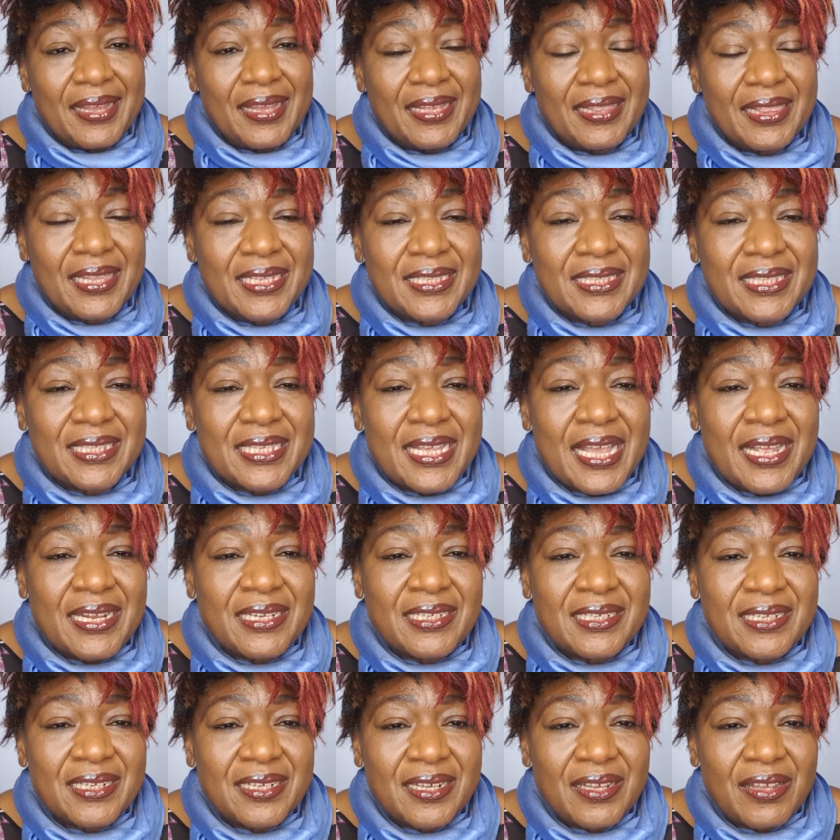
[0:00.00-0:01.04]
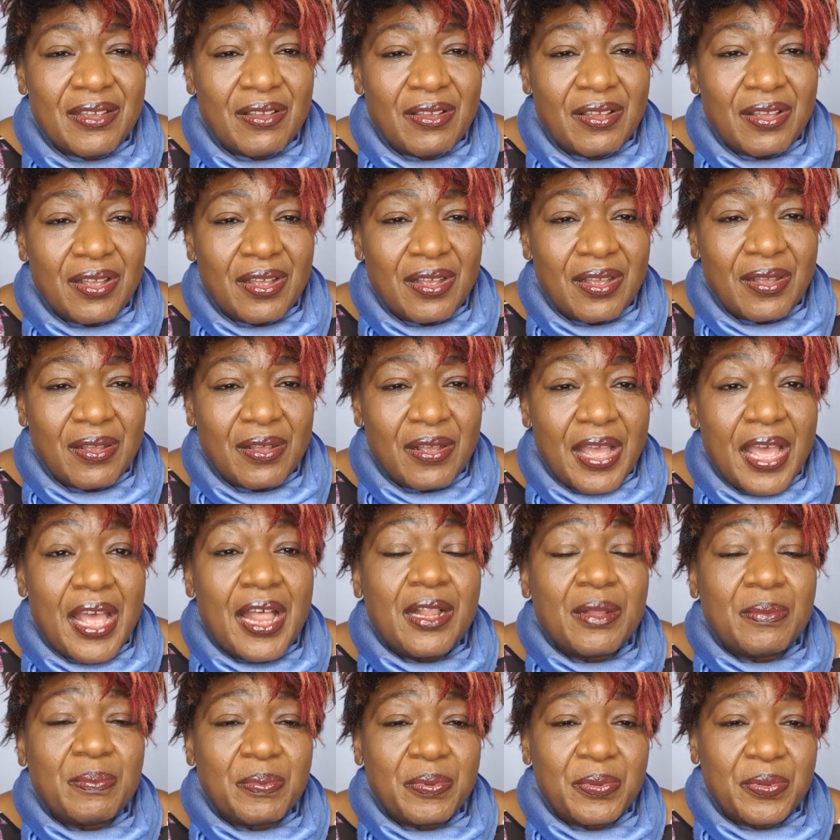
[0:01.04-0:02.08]
They sent
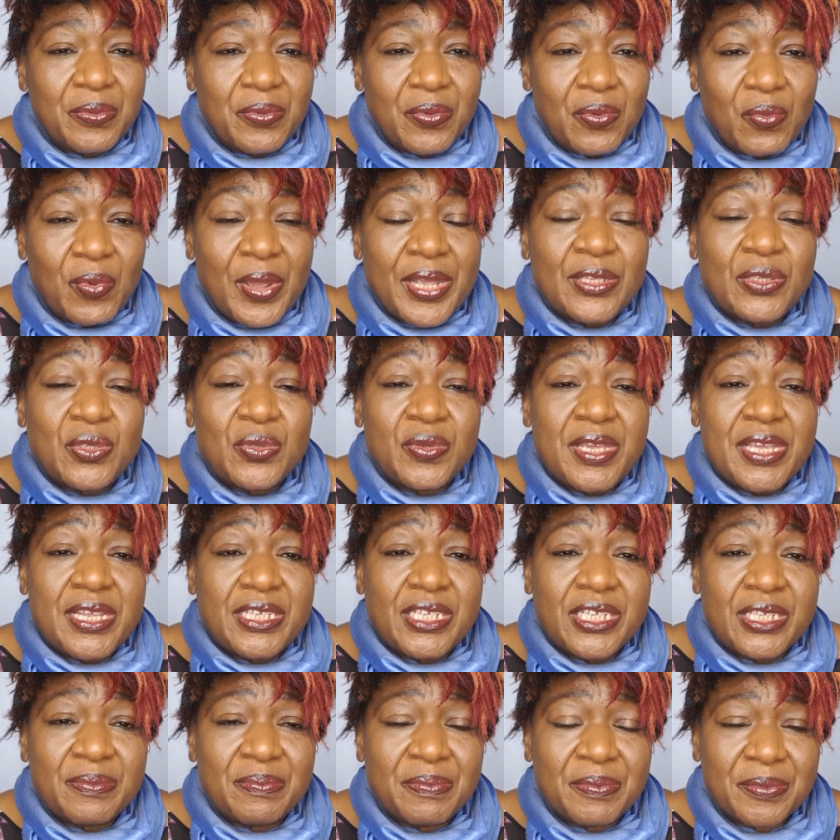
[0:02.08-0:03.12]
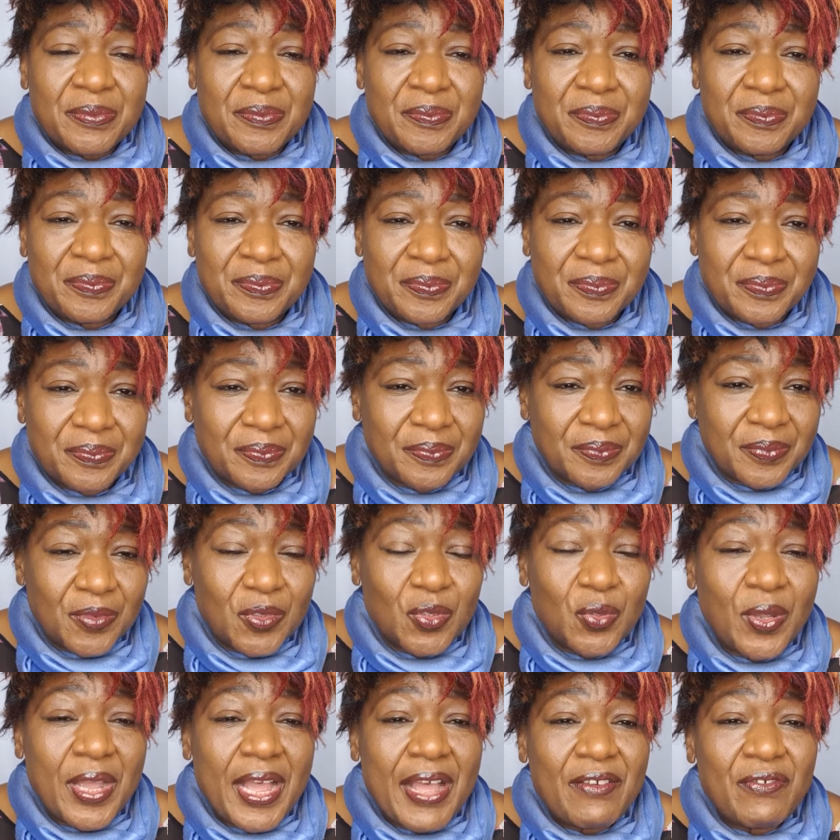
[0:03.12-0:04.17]
help, went to Egypt
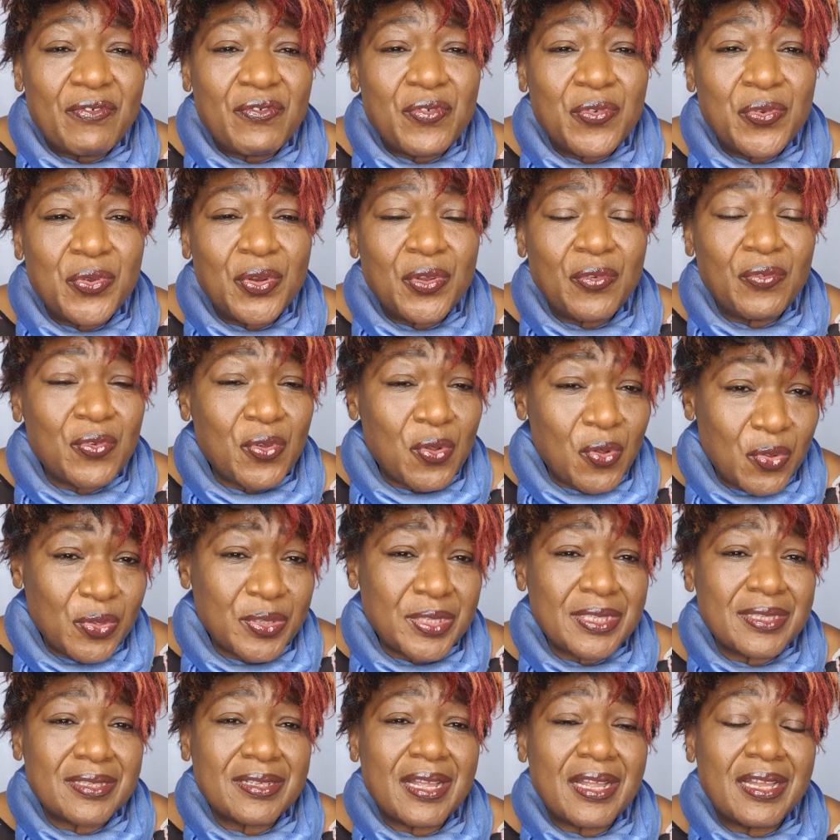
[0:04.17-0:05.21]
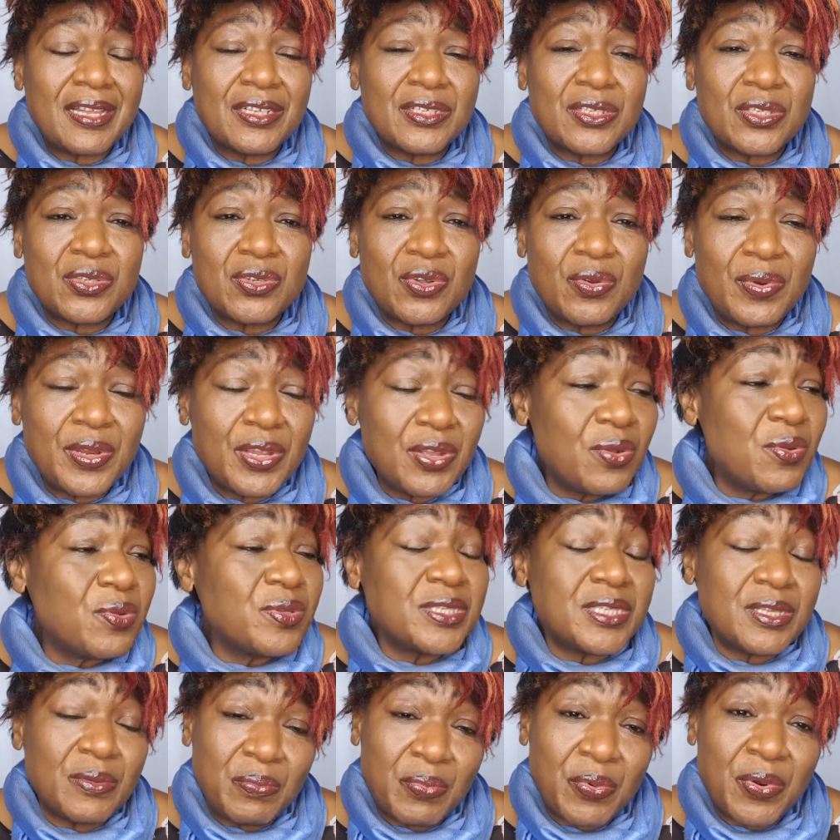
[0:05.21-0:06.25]
to have food. Of course, the story
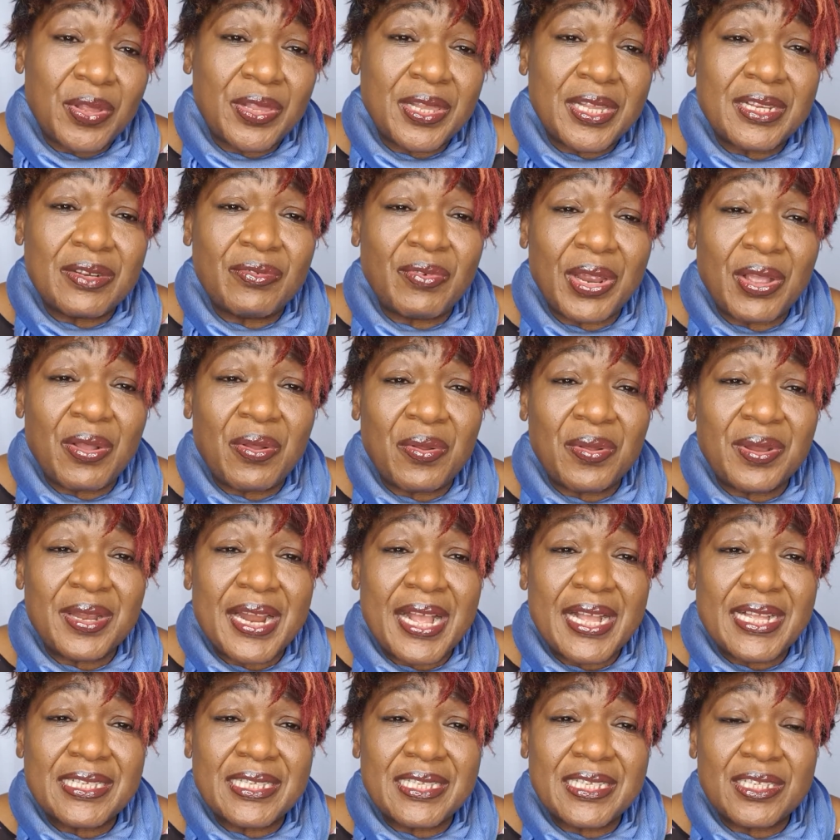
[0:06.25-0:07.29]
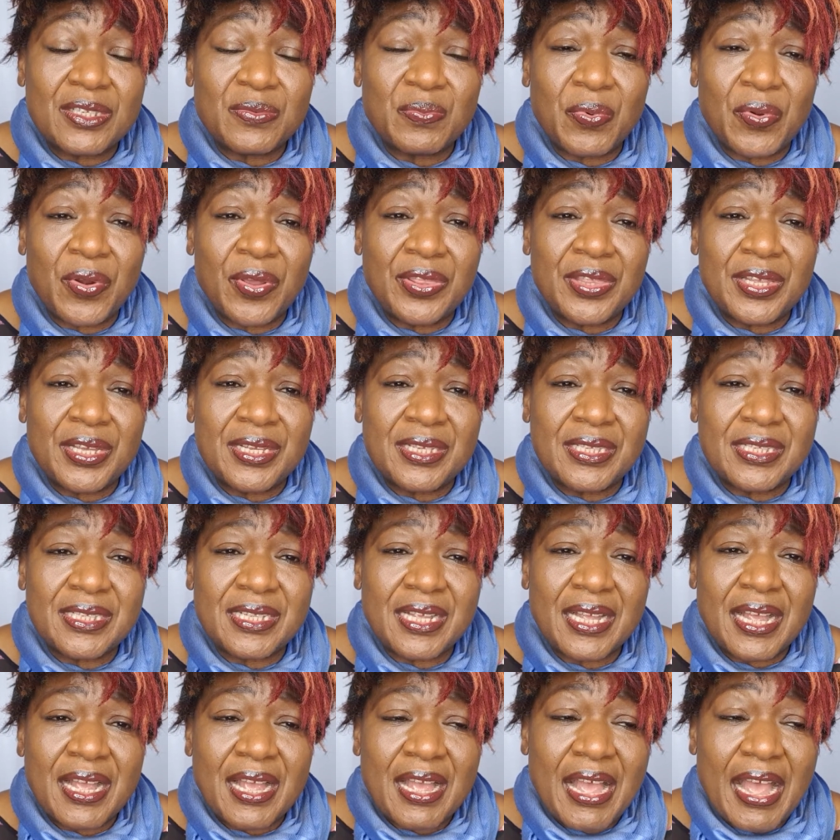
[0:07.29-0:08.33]
goes, the brother recognized his brothers
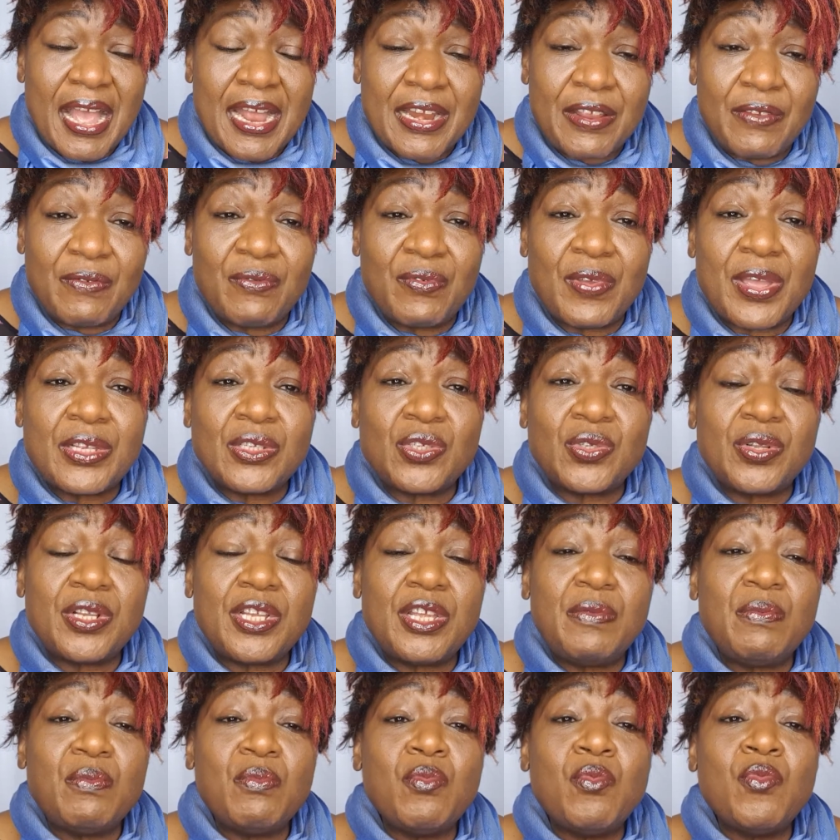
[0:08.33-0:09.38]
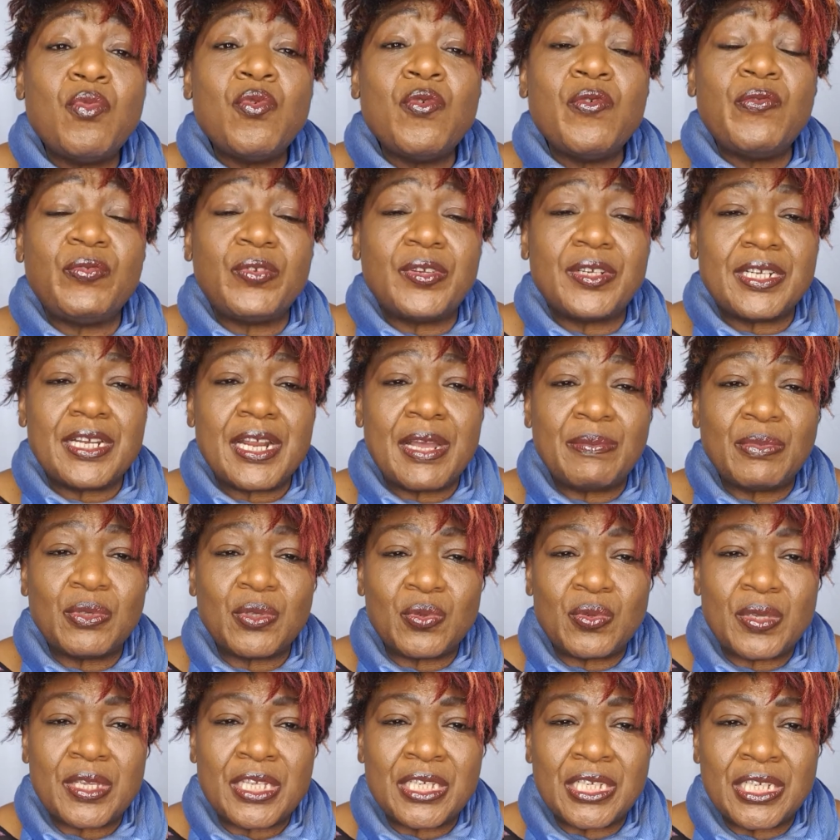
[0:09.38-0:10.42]
and eventually moved them to
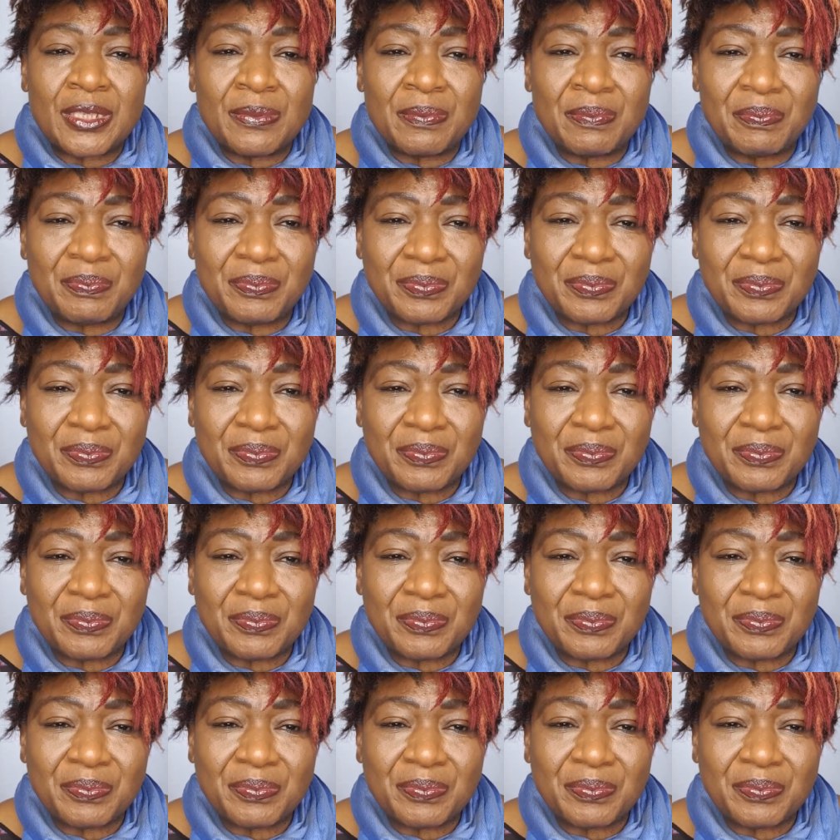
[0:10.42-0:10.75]
Egypt,